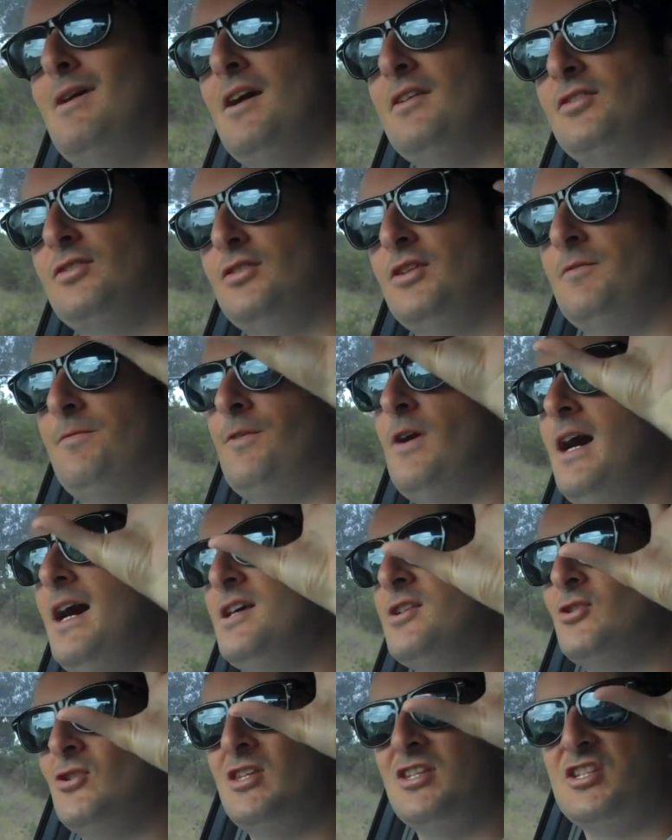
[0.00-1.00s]
mounted on the
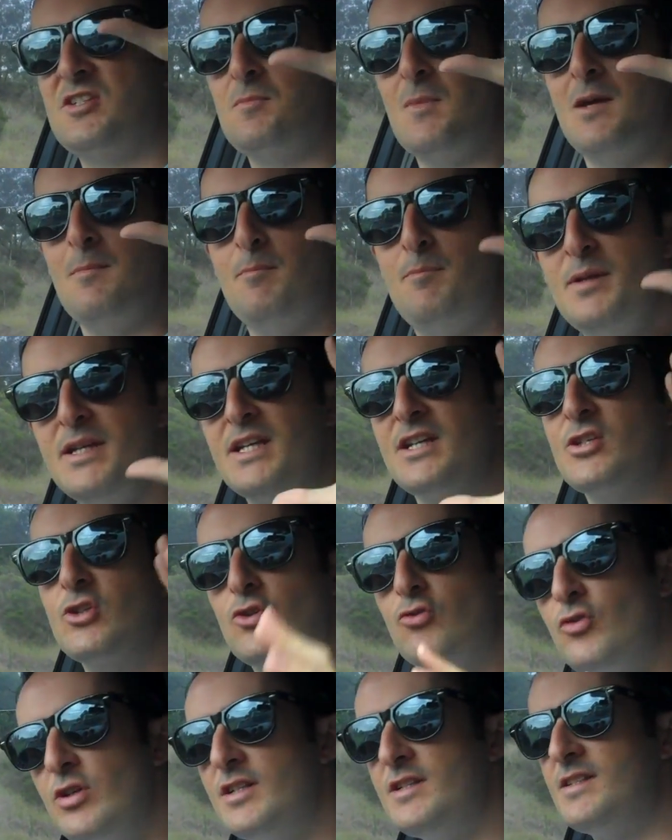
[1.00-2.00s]
visor, and this is my biggest
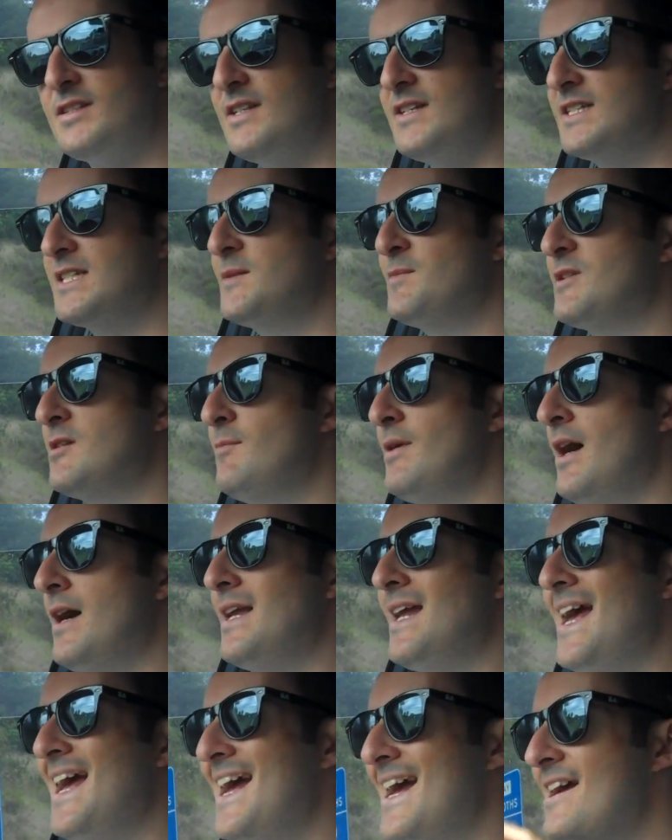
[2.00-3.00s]
criticisms about